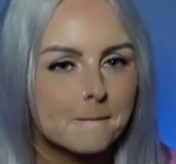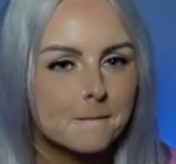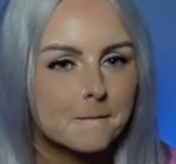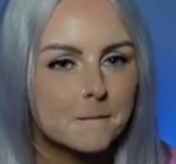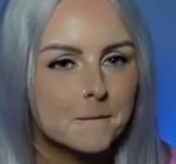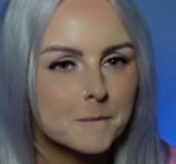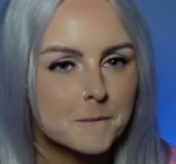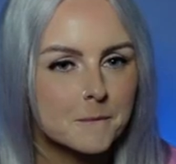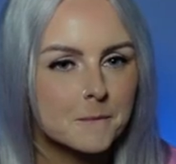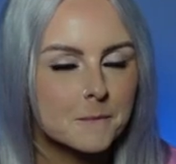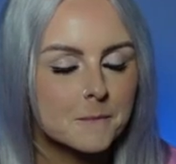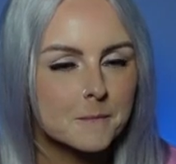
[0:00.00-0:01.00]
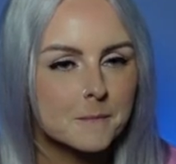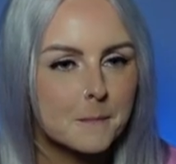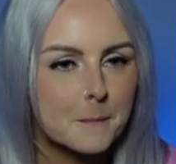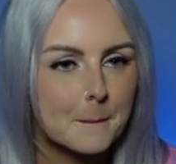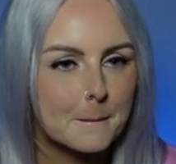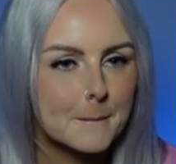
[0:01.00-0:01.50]

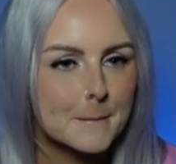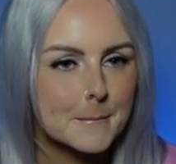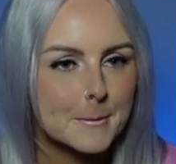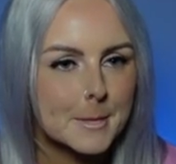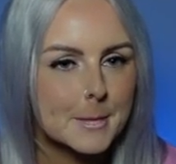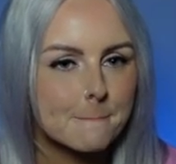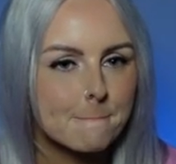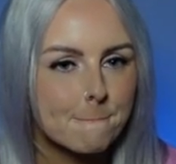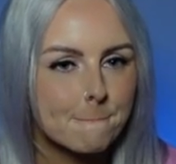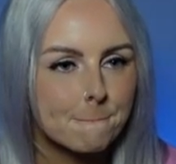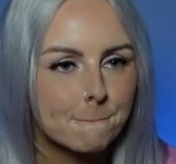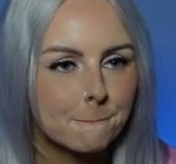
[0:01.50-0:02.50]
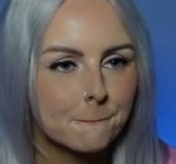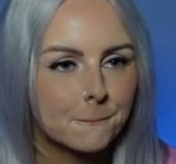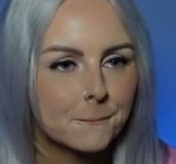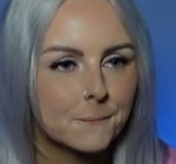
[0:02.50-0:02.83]
[no speech]